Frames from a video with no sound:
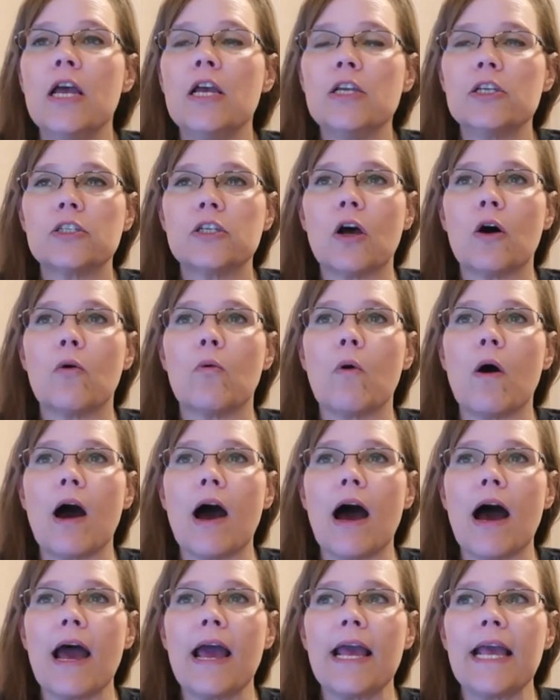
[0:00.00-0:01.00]
So
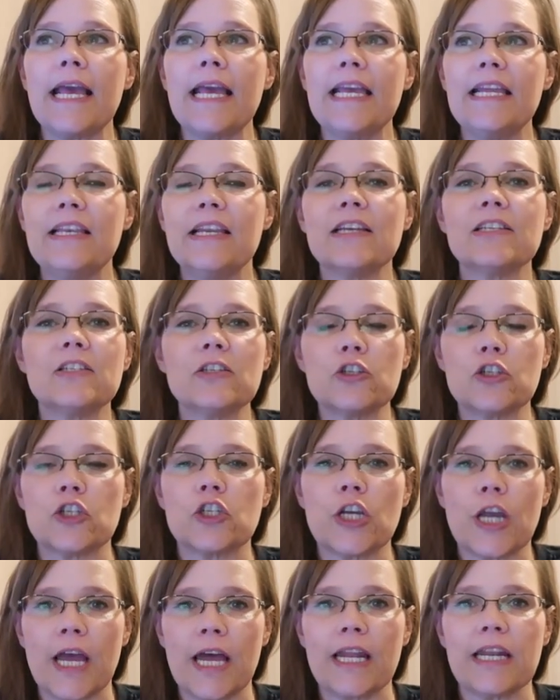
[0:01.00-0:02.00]
he doesn't
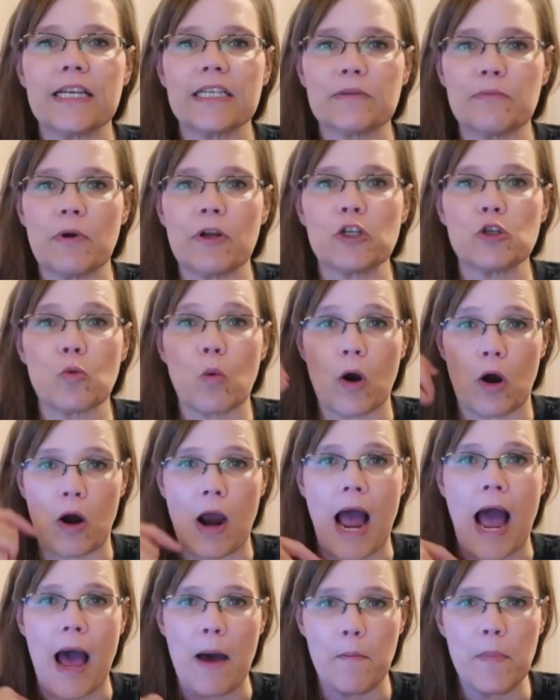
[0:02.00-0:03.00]
shed as much where
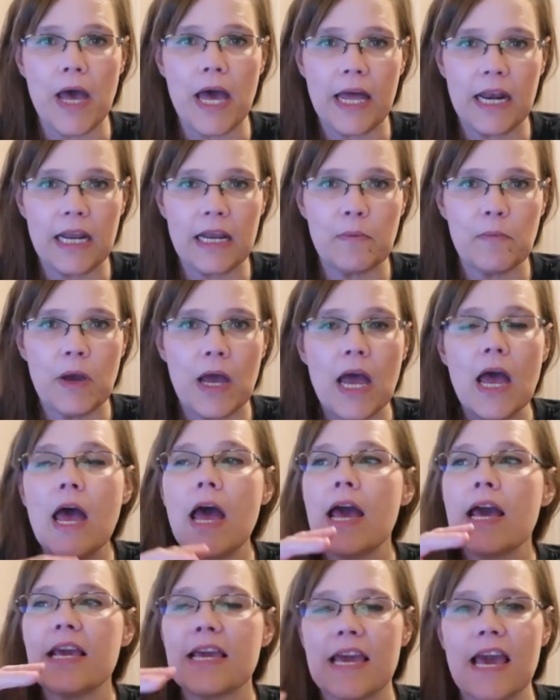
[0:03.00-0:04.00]
I pet him.
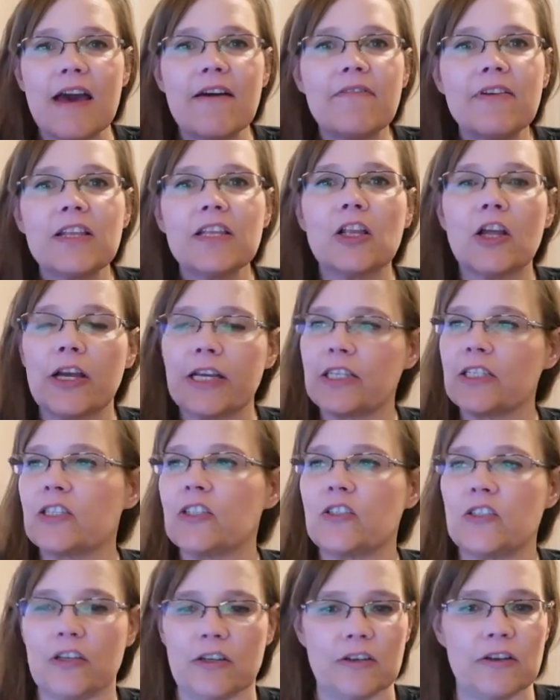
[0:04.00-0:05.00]
Kevin likes
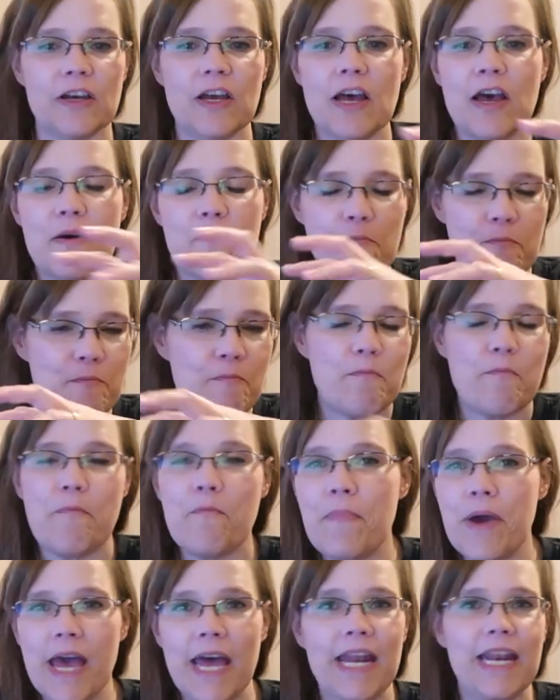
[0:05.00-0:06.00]
to
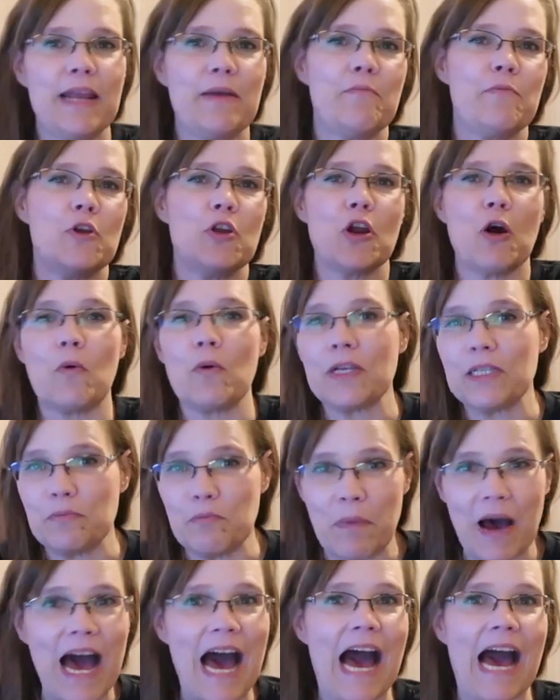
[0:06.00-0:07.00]
pet him, you know, his
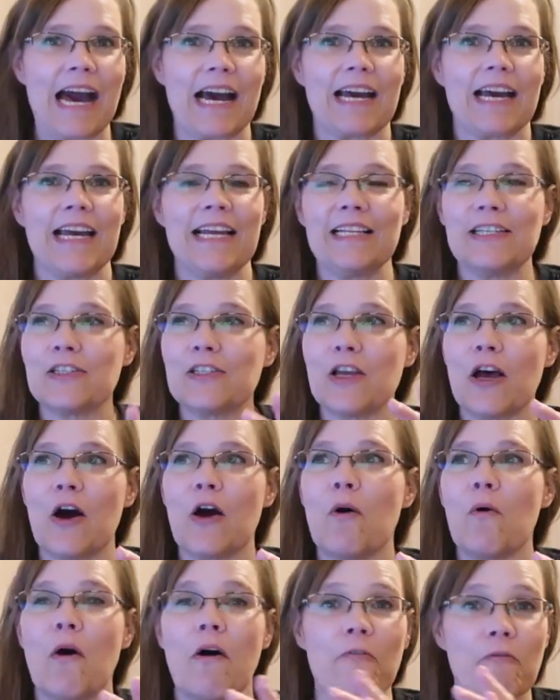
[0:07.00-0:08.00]
back. And
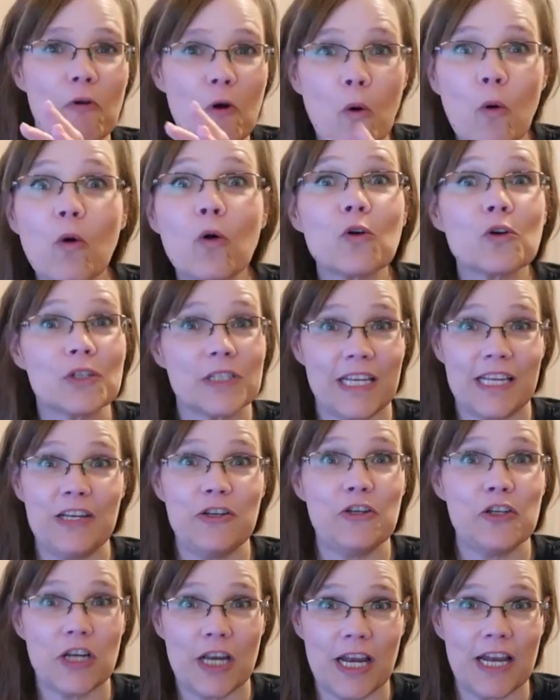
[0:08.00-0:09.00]
so, of course, he
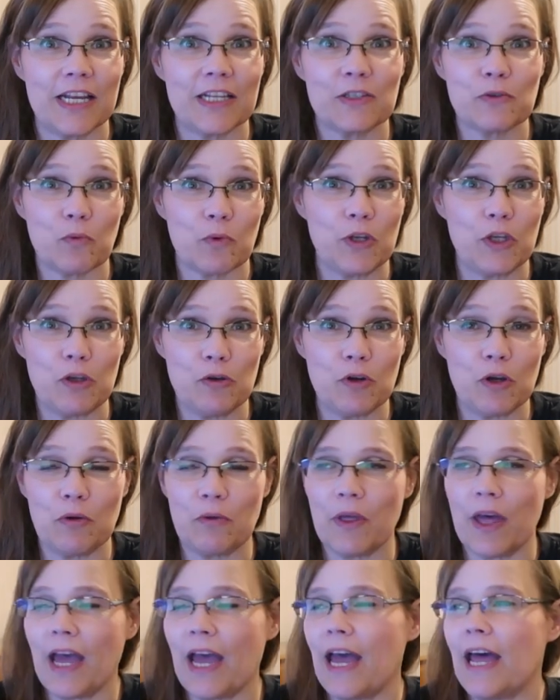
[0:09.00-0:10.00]
sheds when you do
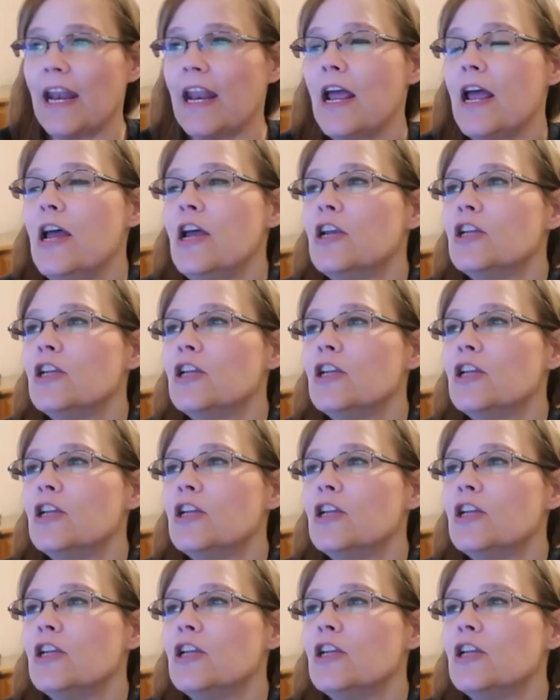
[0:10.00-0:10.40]
that.